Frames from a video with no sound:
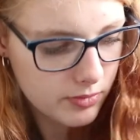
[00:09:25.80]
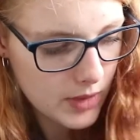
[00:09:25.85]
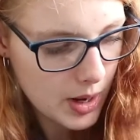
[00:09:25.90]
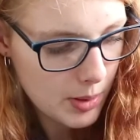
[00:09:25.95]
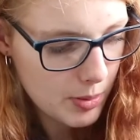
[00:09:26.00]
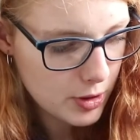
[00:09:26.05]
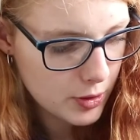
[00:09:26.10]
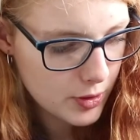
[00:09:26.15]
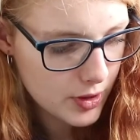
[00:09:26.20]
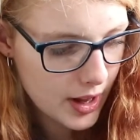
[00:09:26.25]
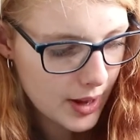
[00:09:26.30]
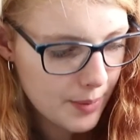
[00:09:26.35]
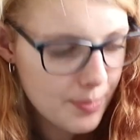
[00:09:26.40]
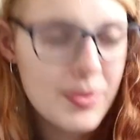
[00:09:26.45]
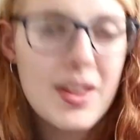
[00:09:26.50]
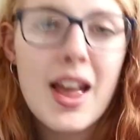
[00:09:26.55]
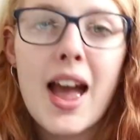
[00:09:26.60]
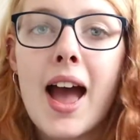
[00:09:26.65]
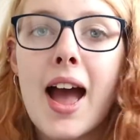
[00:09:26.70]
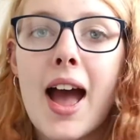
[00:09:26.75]
how much were they?
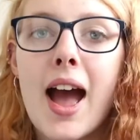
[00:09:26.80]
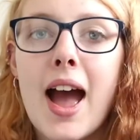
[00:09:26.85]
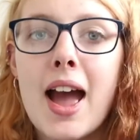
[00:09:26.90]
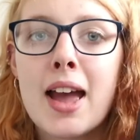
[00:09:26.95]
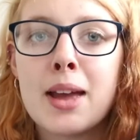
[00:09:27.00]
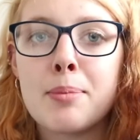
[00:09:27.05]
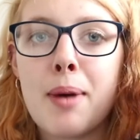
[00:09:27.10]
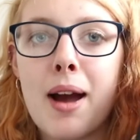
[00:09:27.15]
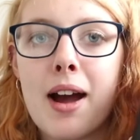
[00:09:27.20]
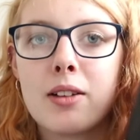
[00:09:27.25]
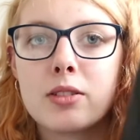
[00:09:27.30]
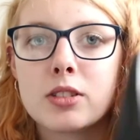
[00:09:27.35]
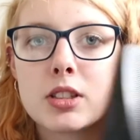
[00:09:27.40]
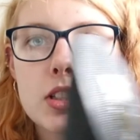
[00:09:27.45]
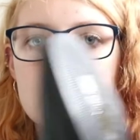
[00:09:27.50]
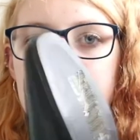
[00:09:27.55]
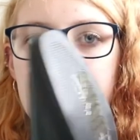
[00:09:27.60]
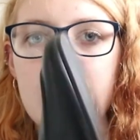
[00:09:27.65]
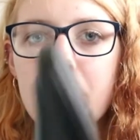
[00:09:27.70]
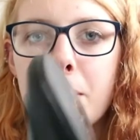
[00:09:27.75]

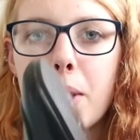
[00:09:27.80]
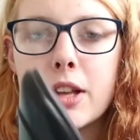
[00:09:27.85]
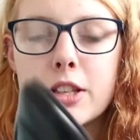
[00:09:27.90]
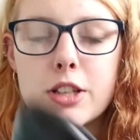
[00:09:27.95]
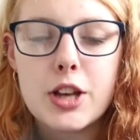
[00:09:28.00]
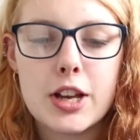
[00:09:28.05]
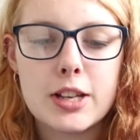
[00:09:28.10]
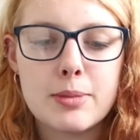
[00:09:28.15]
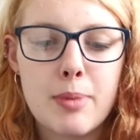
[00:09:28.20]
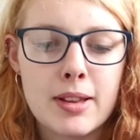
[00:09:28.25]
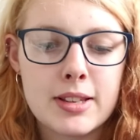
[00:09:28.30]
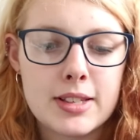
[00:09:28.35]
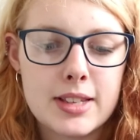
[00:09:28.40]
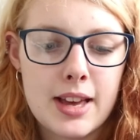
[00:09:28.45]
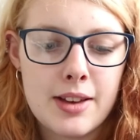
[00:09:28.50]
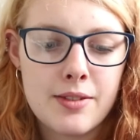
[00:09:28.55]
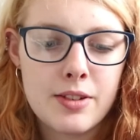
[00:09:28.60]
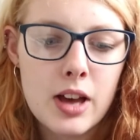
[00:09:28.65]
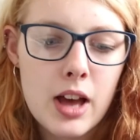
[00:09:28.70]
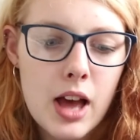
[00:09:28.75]
£8, so they weren't too
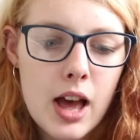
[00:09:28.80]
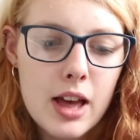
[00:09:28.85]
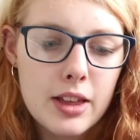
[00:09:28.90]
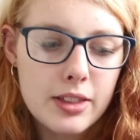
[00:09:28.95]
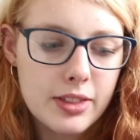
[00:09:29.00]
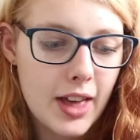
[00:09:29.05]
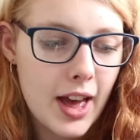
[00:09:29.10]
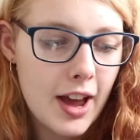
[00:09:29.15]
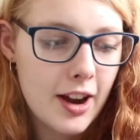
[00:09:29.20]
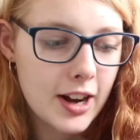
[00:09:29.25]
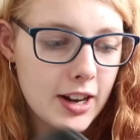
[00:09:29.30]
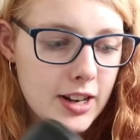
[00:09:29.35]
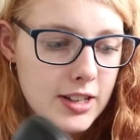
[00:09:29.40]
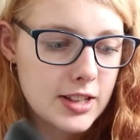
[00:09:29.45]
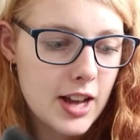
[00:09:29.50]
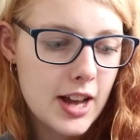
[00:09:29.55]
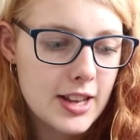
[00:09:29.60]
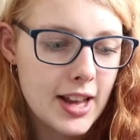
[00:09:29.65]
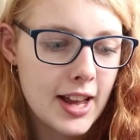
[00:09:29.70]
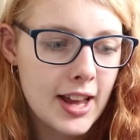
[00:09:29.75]
expensive. They're in a
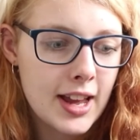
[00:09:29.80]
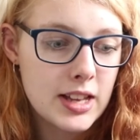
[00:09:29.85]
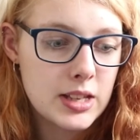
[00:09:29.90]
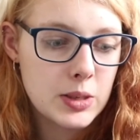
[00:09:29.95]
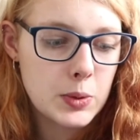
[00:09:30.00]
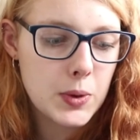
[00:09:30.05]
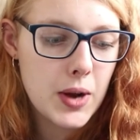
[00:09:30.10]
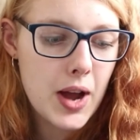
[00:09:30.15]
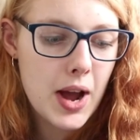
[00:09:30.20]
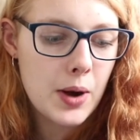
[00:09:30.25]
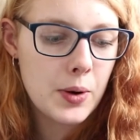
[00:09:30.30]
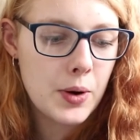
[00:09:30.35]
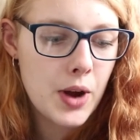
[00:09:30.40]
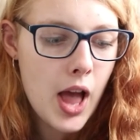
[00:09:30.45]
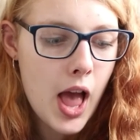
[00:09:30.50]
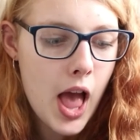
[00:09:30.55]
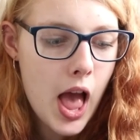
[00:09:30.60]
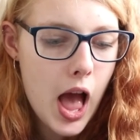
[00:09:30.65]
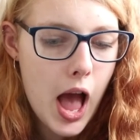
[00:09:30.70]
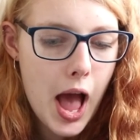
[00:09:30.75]
size 8 as well,
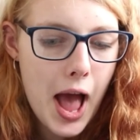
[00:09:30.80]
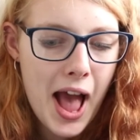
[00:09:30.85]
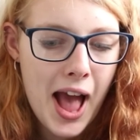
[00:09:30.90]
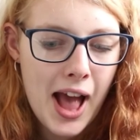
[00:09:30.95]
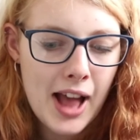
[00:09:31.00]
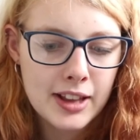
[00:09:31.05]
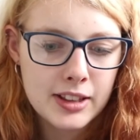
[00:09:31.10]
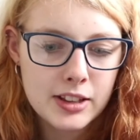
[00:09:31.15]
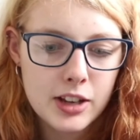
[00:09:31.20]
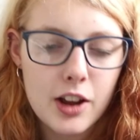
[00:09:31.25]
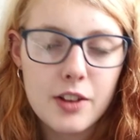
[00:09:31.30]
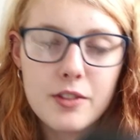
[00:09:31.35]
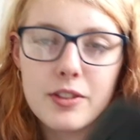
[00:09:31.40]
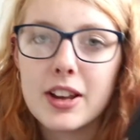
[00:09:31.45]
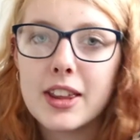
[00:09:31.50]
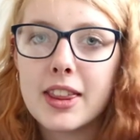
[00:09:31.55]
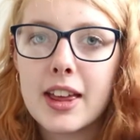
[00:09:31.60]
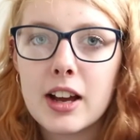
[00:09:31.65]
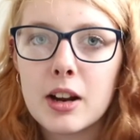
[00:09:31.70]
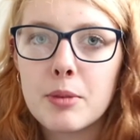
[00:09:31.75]
and
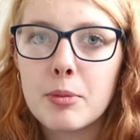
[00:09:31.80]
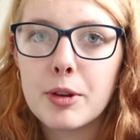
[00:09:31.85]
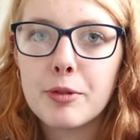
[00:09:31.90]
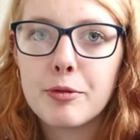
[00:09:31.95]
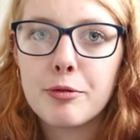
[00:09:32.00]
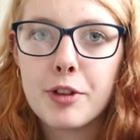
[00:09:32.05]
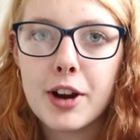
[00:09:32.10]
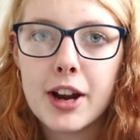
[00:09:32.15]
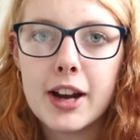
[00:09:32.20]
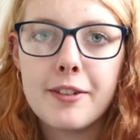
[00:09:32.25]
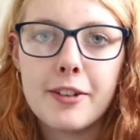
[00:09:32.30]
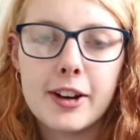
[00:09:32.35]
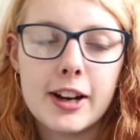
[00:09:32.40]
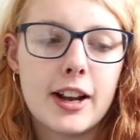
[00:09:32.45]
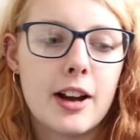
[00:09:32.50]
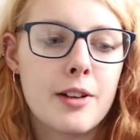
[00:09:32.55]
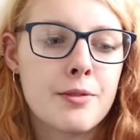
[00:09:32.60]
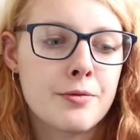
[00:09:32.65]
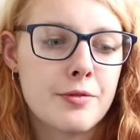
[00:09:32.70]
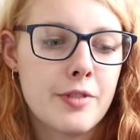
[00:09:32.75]
hopefully they're going to be really,
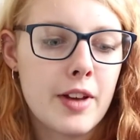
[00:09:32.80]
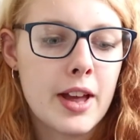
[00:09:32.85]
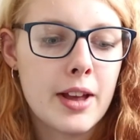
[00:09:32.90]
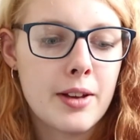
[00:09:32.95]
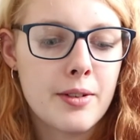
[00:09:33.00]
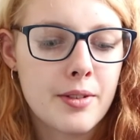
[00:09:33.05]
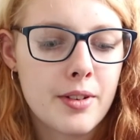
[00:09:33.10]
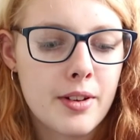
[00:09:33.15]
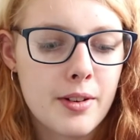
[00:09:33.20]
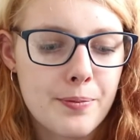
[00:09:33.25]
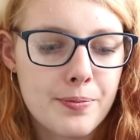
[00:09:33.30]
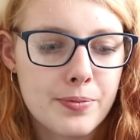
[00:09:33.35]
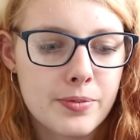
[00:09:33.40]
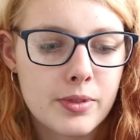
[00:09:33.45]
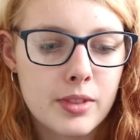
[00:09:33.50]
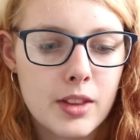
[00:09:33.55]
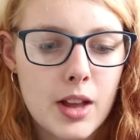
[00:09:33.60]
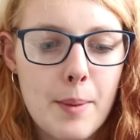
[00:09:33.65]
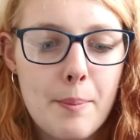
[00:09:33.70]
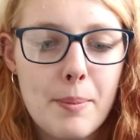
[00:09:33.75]
really comfy,
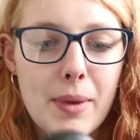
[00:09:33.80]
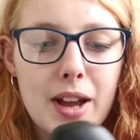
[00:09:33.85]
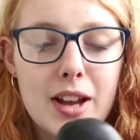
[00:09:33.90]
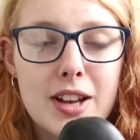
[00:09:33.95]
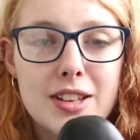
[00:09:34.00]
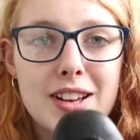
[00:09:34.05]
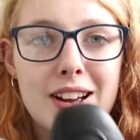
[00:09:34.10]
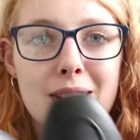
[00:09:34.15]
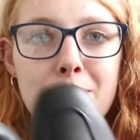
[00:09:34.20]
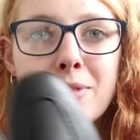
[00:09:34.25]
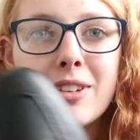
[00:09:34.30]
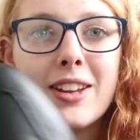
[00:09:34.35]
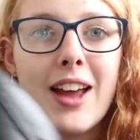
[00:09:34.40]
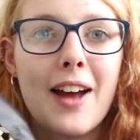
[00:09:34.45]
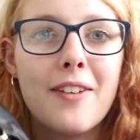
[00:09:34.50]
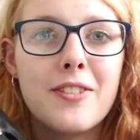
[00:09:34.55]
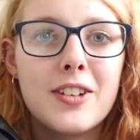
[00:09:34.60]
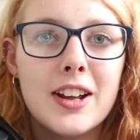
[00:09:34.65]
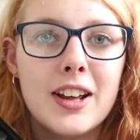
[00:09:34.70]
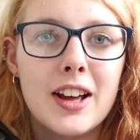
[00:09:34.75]
because I'm
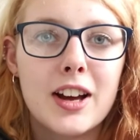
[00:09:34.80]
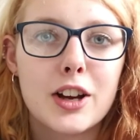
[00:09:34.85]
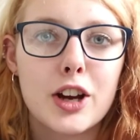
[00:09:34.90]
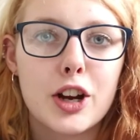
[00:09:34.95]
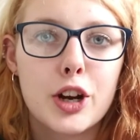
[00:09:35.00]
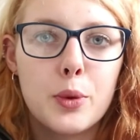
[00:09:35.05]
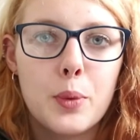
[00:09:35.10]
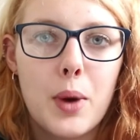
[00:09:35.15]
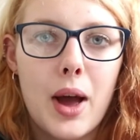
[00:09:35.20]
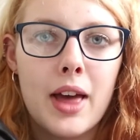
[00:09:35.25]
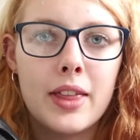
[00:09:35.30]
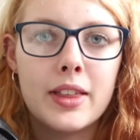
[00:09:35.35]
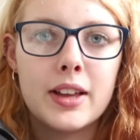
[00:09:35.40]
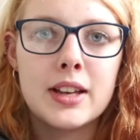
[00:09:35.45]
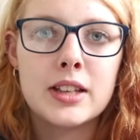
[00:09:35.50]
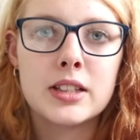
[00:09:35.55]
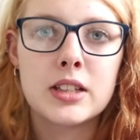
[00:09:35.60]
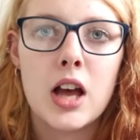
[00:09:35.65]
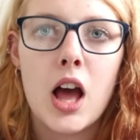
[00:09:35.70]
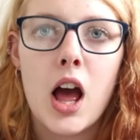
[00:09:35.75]
definitely going to wear
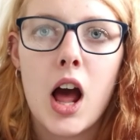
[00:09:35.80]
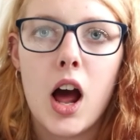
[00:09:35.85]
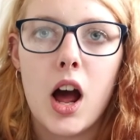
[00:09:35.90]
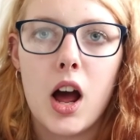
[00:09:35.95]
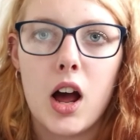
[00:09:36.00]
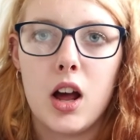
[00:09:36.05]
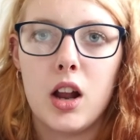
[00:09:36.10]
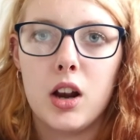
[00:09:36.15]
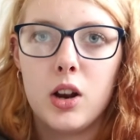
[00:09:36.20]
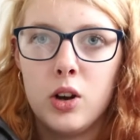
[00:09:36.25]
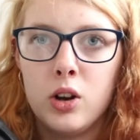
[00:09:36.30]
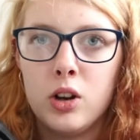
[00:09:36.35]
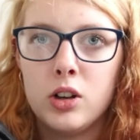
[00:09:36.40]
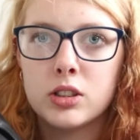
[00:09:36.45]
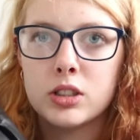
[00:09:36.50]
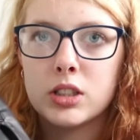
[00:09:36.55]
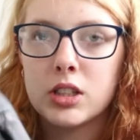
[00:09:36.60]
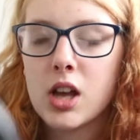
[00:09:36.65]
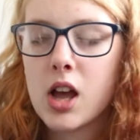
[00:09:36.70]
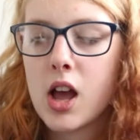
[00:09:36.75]
these a
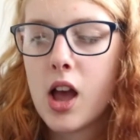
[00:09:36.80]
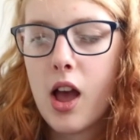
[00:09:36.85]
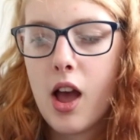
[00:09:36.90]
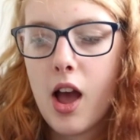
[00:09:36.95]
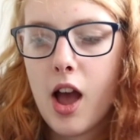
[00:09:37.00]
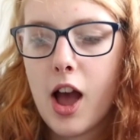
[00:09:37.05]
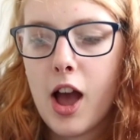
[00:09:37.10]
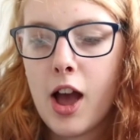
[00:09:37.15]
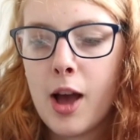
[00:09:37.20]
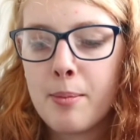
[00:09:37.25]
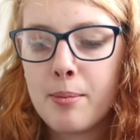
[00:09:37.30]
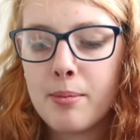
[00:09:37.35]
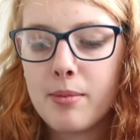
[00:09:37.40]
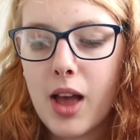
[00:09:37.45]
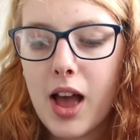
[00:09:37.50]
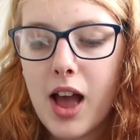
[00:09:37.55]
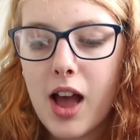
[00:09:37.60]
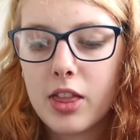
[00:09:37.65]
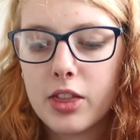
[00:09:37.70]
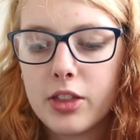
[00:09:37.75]
lot. The
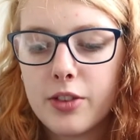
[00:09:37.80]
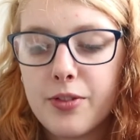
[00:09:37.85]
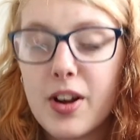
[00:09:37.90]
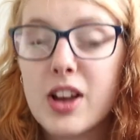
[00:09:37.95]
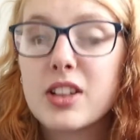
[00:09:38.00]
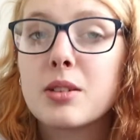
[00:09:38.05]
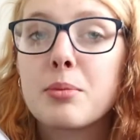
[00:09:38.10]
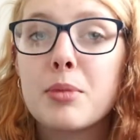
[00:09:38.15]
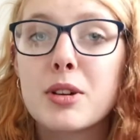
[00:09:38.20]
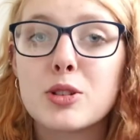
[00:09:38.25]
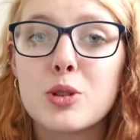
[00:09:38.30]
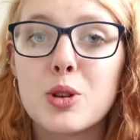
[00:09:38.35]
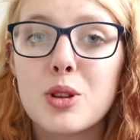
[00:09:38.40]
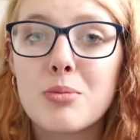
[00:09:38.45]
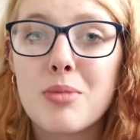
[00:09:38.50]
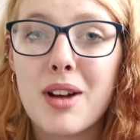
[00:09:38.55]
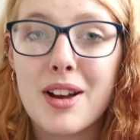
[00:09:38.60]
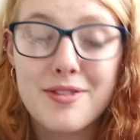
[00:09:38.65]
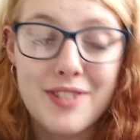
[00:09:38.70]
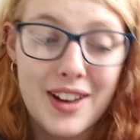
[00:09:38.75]
first time I saw
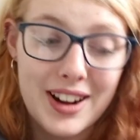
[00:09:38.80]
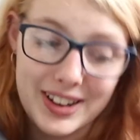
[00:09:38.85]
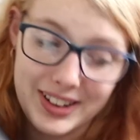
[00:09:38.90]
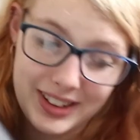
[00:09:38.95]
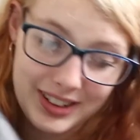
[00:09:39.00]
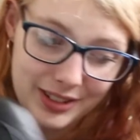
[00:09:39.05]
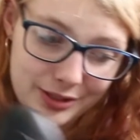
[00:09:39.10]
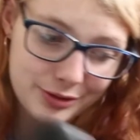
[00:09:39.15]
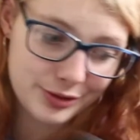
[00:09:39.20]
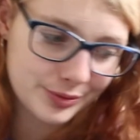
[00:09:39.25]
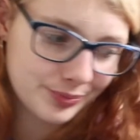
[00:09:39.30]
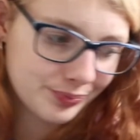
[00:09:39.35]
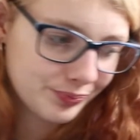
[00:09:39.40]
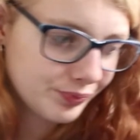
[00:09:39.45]
them, I fell in love.